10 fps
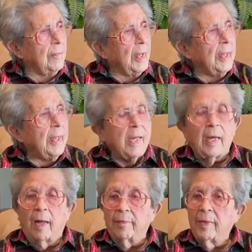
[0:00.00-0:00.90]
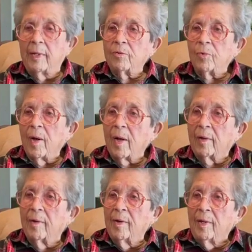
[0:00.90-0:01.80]
Yeah, that's
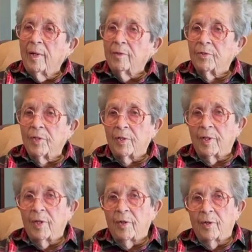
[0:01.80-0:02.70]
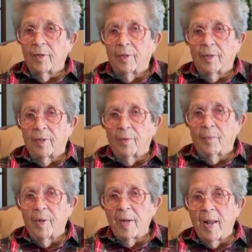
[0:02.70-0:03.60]
right. Sit there in the
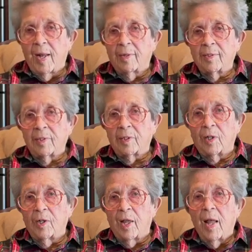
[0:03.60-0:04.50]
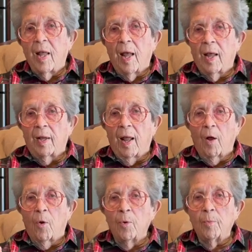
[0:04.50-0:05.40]
one house and look, and I
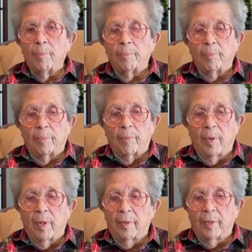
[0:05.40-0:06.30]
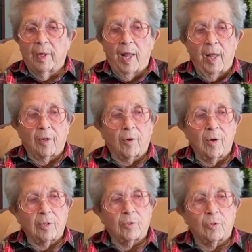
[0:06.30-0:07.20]
owned the lot
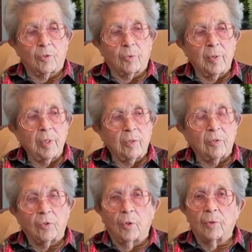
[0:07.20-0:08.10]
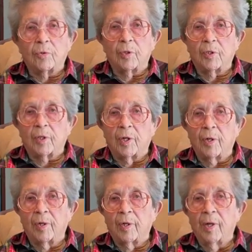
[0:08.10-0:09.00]
across the street, so sit
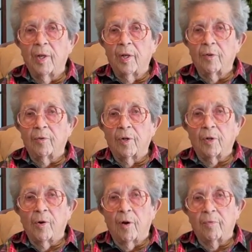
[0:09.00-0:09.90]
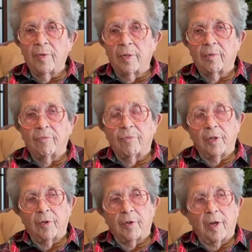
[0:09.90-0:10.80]
there, drink coffee and
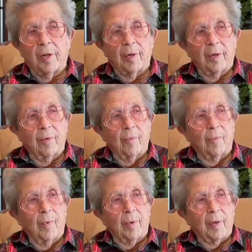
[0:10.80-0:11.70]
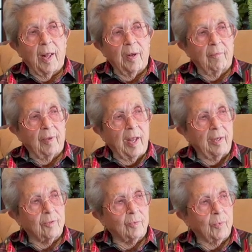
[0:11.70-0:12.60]
figure out what kind of a
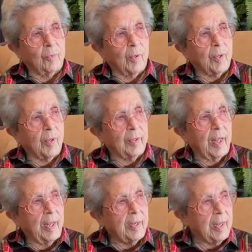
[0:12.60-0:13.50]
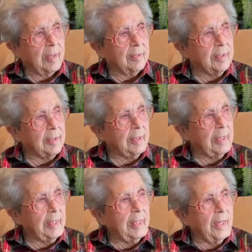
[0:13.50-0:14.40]
house would work on that house,
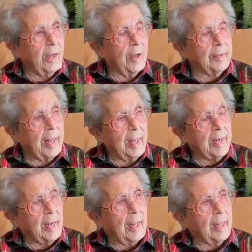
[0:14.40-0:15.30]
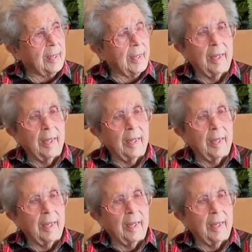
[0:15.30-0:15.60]
on that lot.